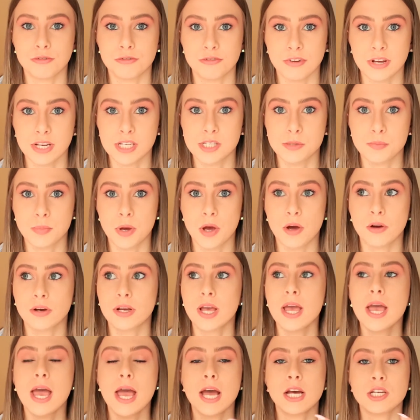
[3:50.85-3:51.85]
Facebook,
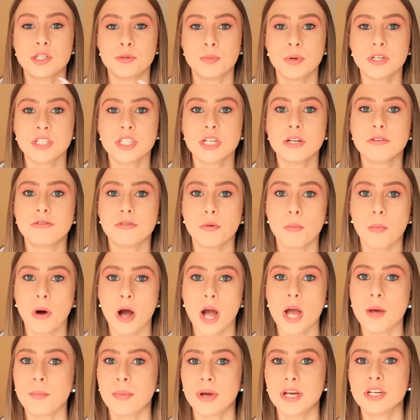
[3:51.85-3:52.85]
especially for
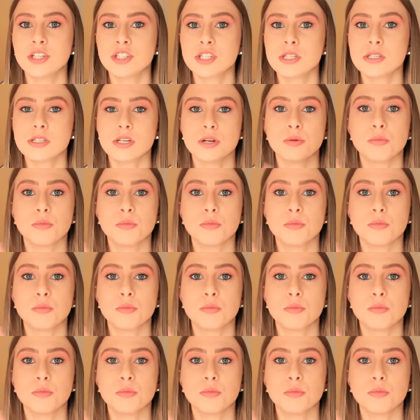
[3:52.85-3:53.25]
my patients.